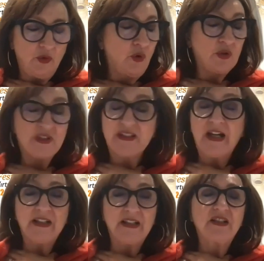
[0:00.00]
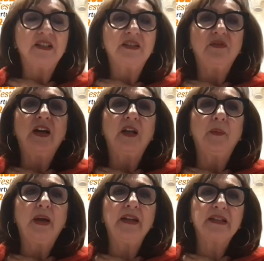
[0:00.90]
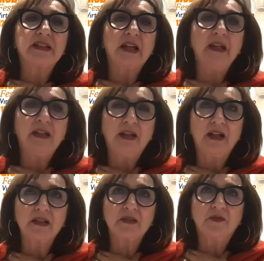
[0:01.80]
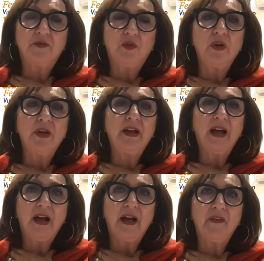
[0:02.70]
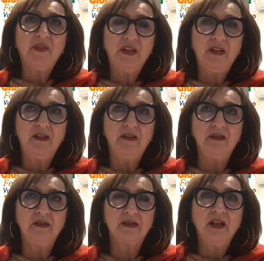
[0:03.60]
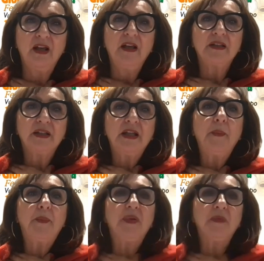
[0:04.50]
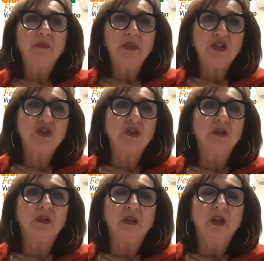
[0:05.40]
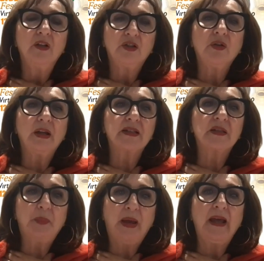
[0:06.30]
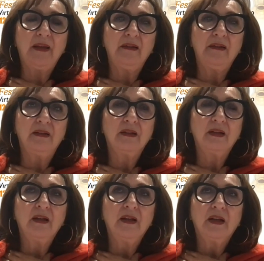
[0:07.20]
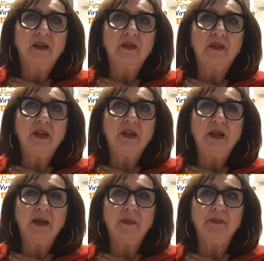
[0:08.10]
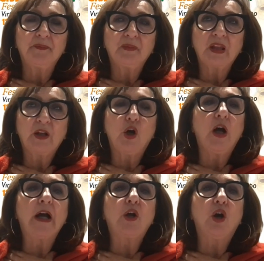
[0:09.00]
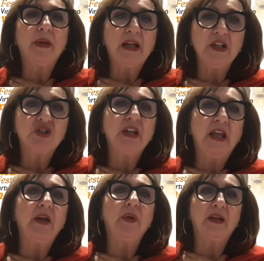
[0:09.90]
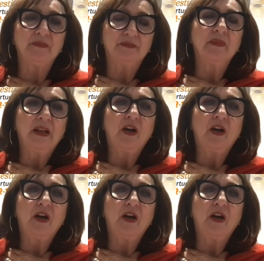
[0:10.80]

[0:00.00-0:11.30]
started to develop, and it's taken us 4.5 years to get permission to expand the accommodation area. on that